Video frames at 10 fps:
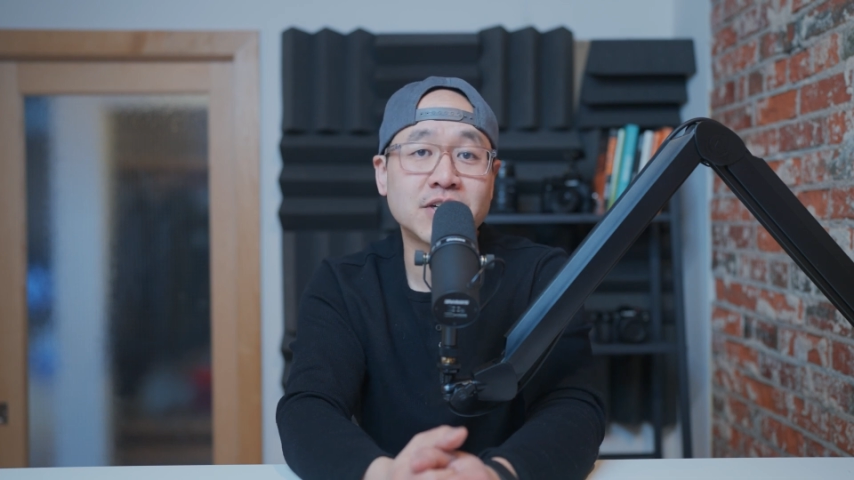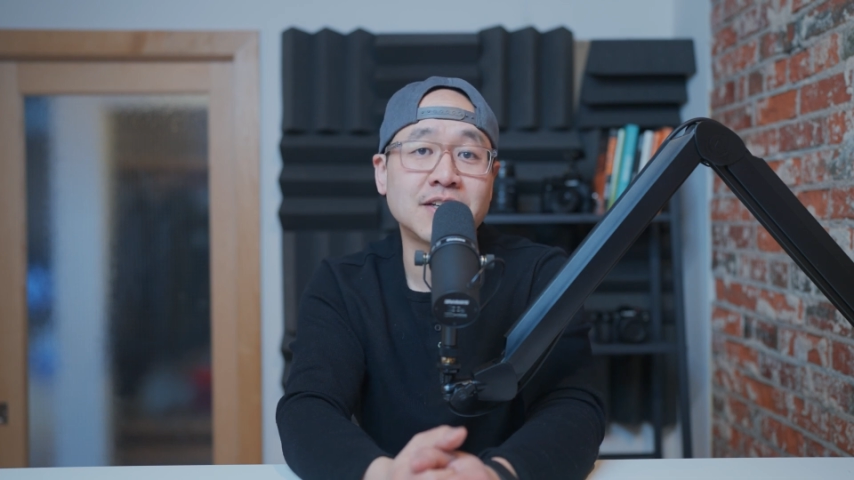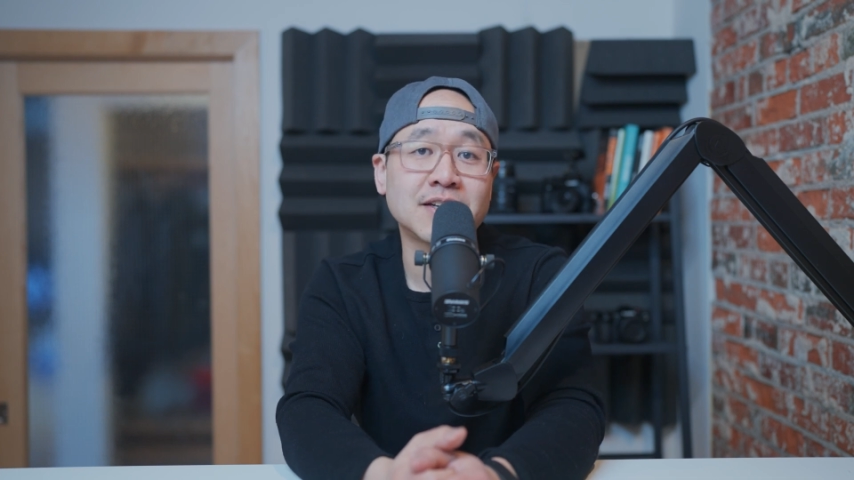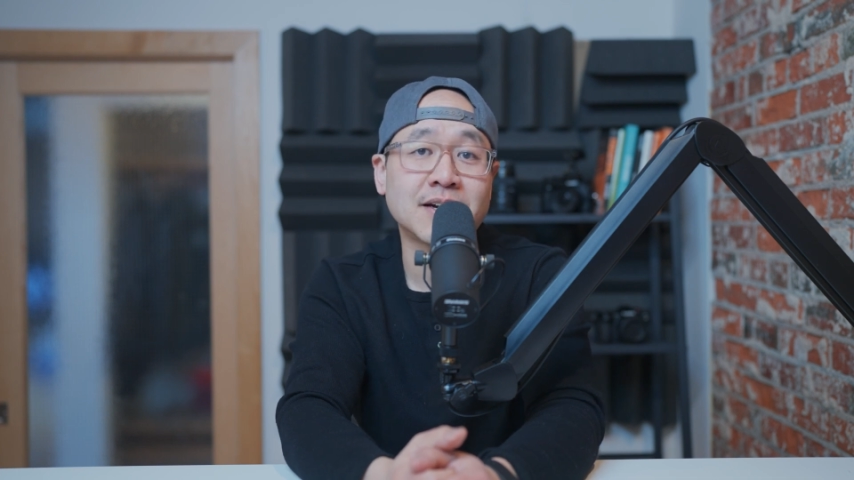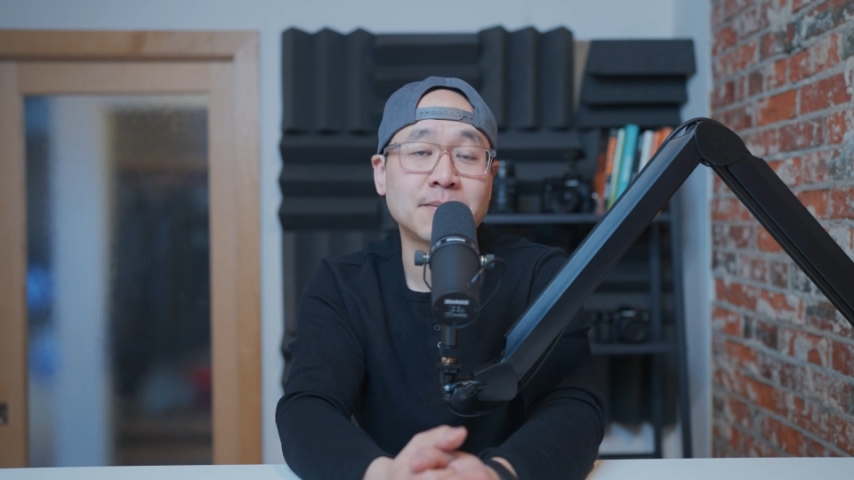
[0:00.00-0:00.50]

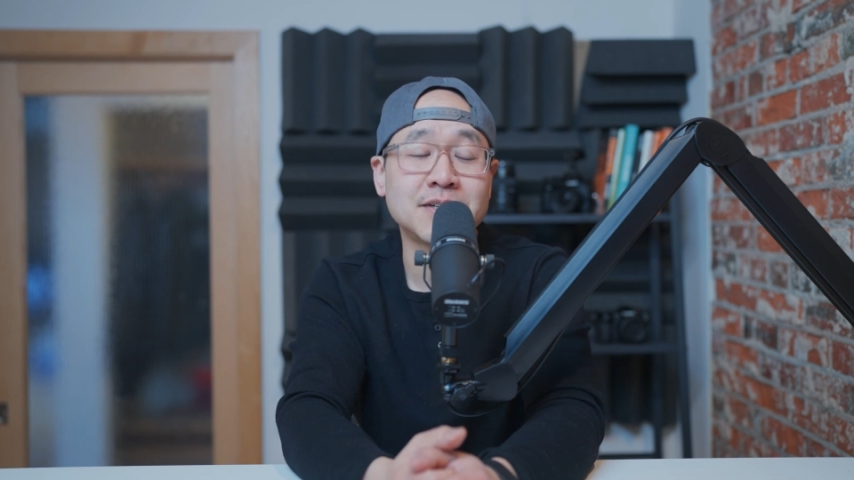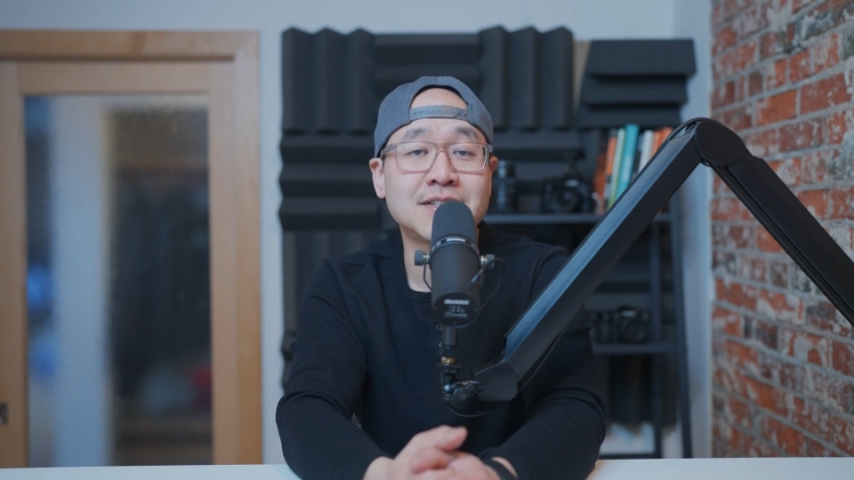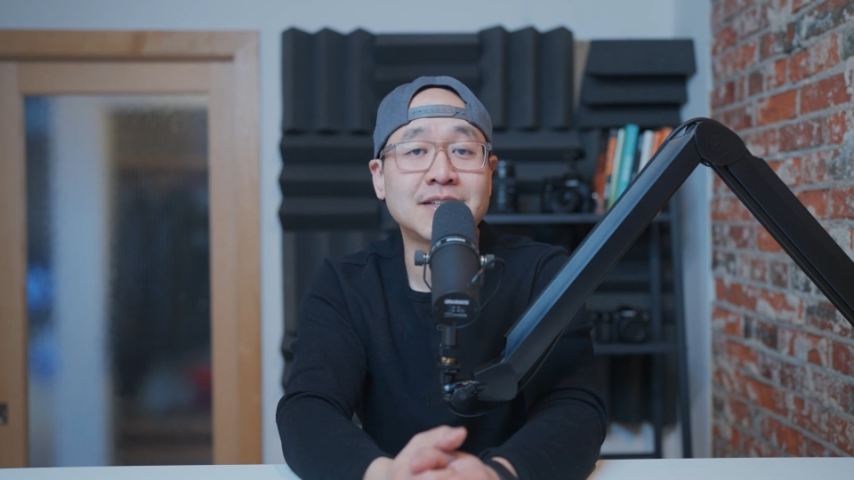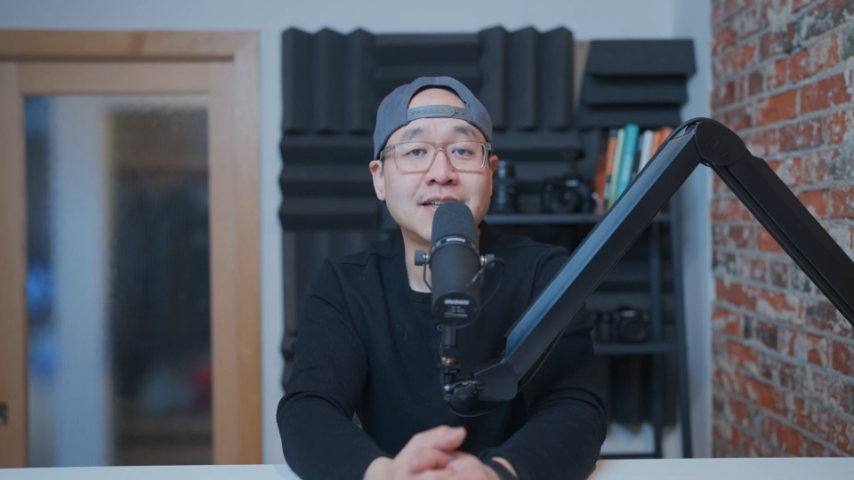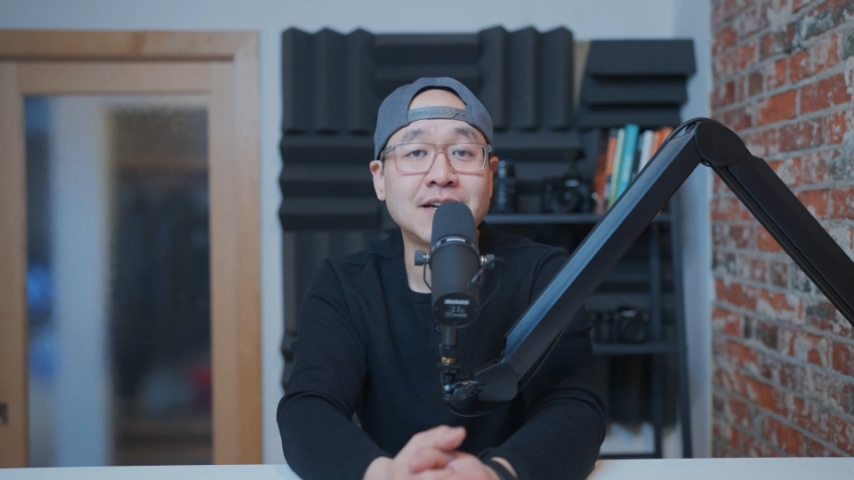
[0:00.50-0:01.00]
in the companies
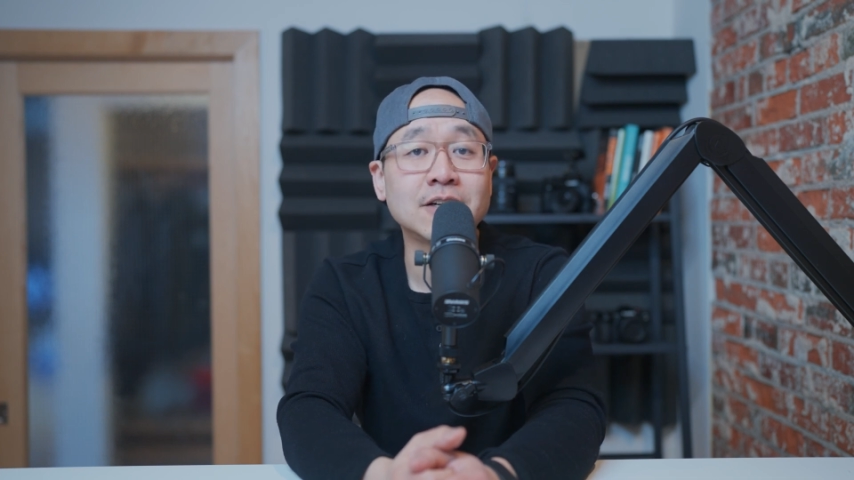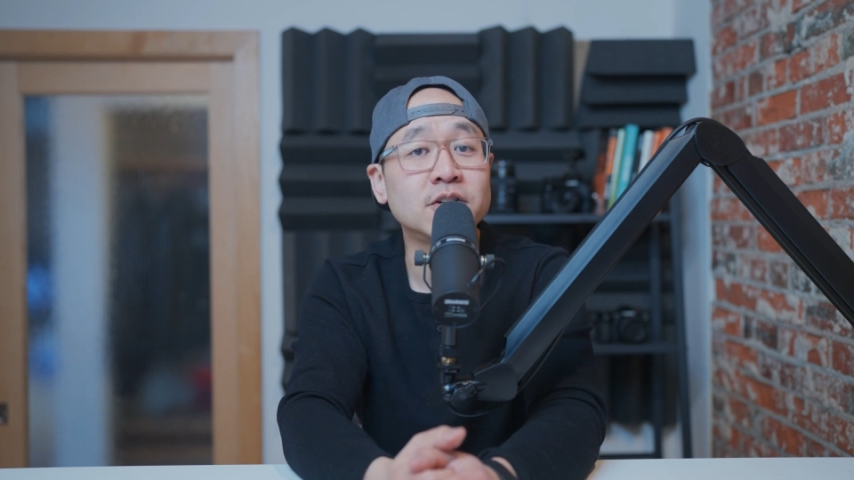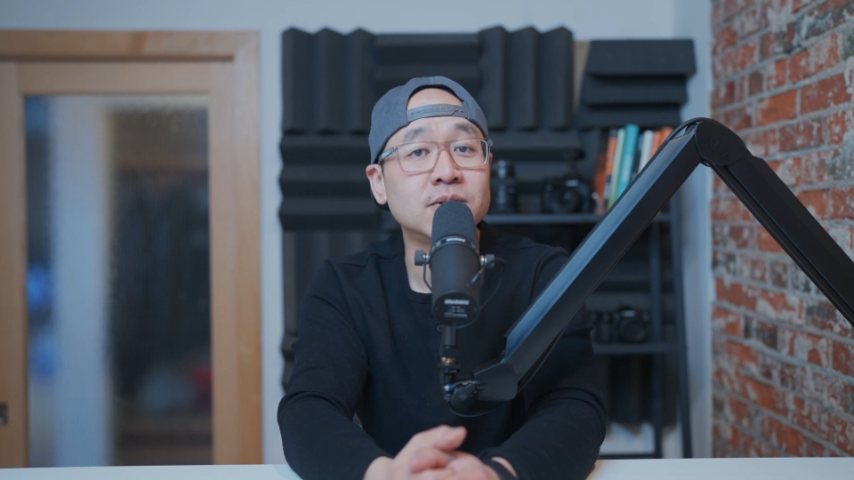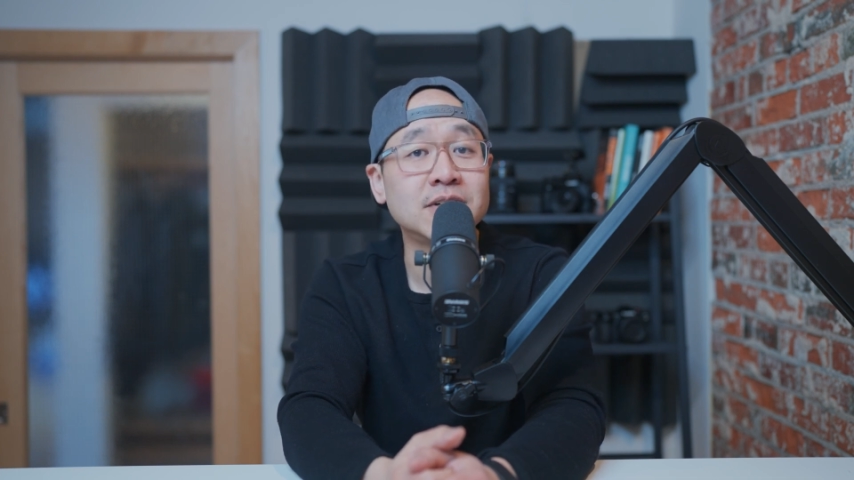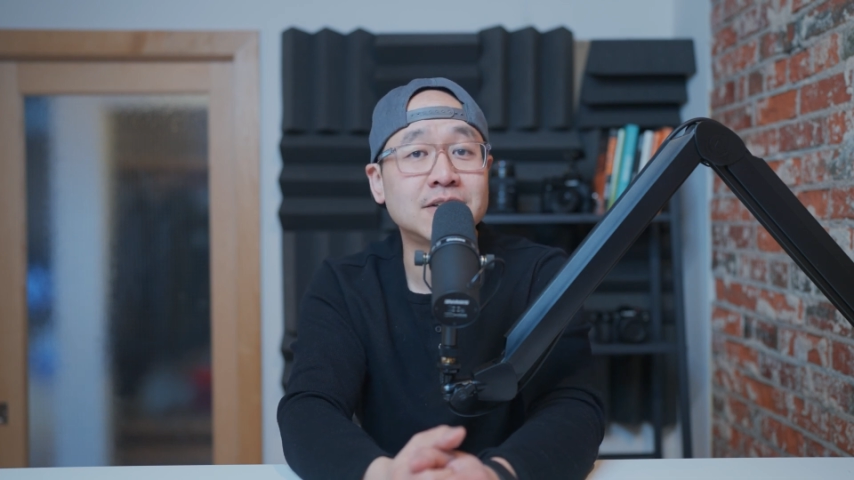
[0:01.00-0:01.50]
that they
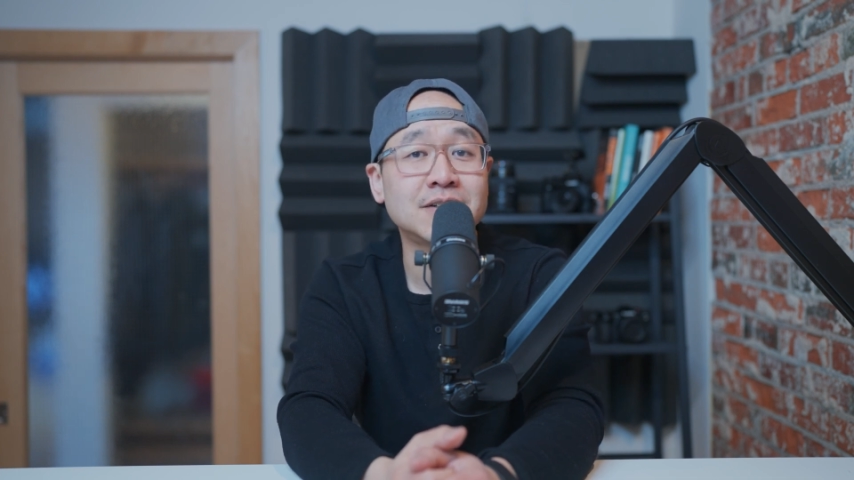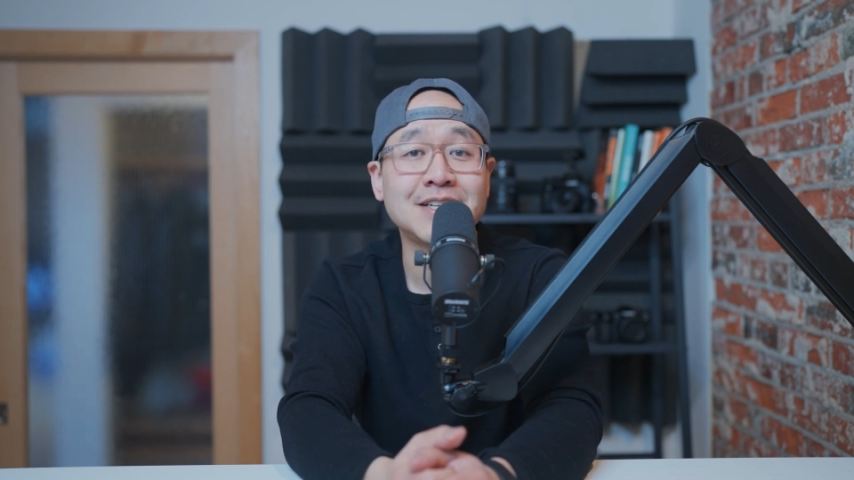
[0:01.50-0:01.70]
include in their